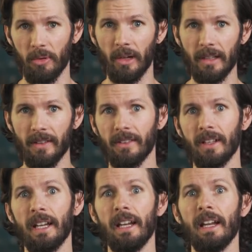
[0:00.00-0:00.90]
points,
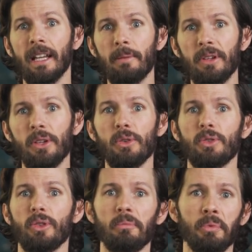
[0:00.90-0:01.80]
can be used
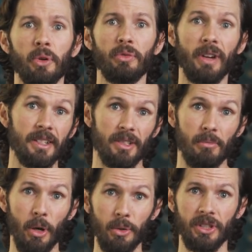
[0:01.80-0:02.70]
to improve range of
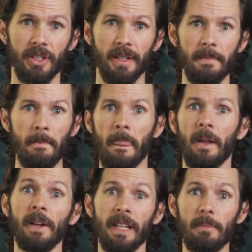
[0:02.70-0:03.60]
motion,
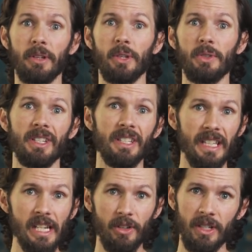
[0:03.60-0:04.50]
can be used to
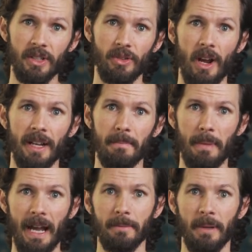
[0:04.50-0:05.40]
decrease chronic
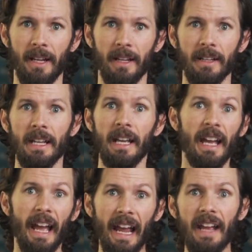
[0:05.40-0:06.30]
back pain,
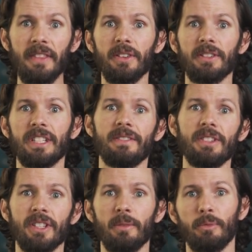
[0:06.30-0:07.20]
and there's even
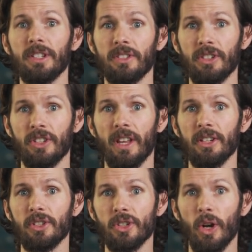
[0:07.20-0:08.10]
some research
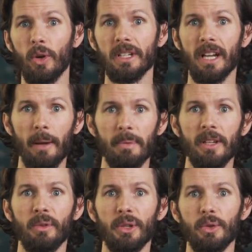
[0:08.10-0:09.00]
that showed
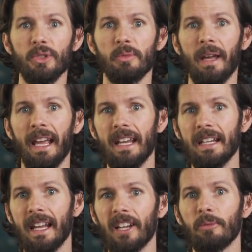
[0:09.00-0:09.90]
cupping reduced
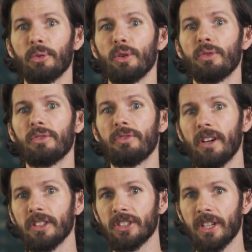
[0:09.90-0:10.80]
pain and improved
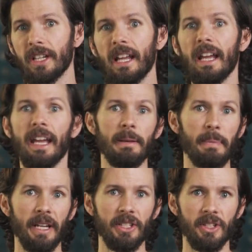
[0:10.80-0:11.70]
function in
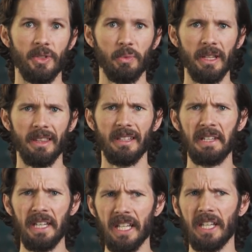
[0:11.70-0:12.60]
patients with
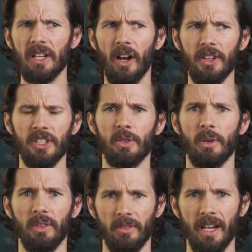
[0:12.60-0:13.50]
knee
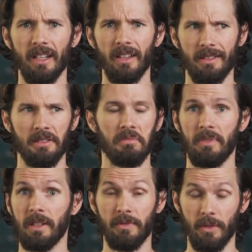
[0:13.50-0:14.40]
osteoarthritis.
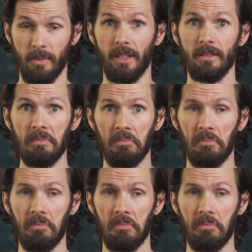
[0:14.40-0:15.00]
Like, for real?